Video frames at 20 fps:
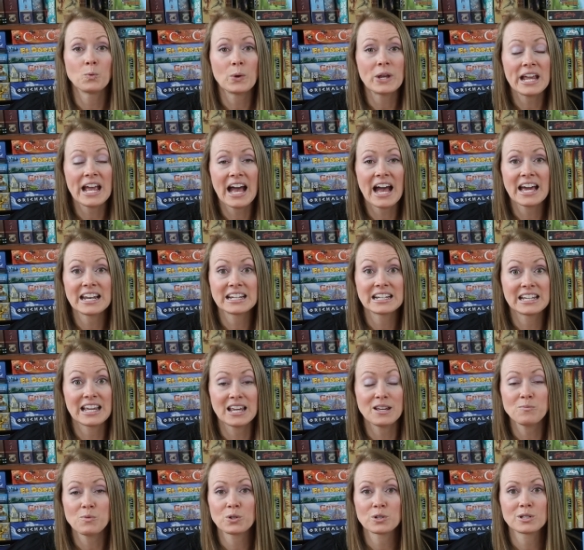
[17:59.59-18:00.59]
we had a
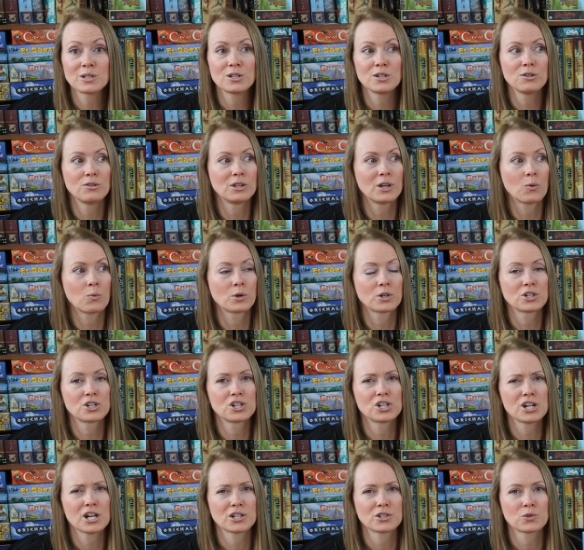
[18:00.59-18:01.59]
game or two that were
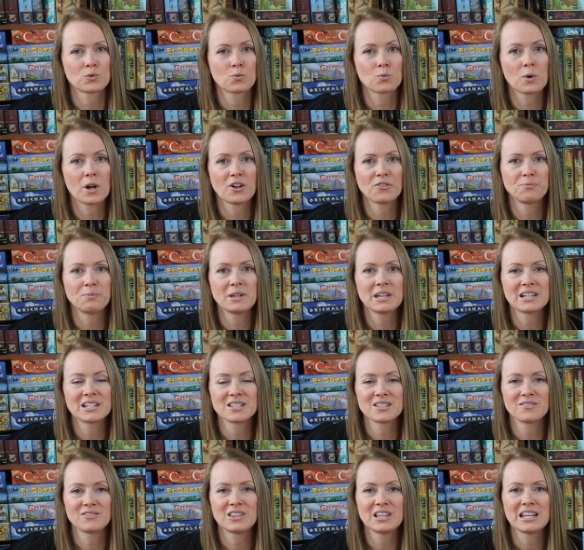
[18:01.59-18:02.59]
just rough
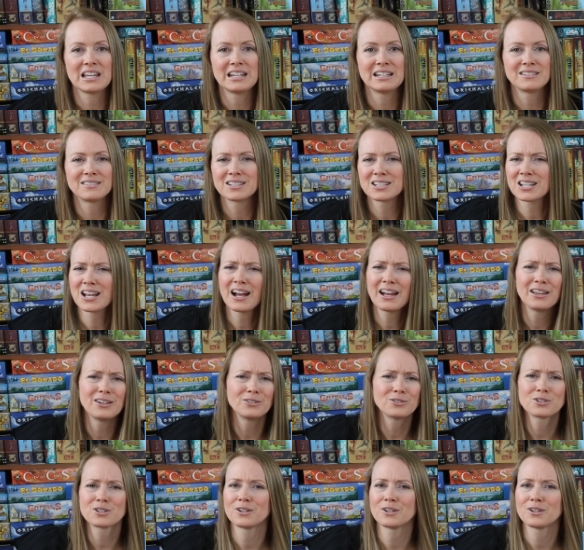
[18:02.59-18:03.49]
because of the tile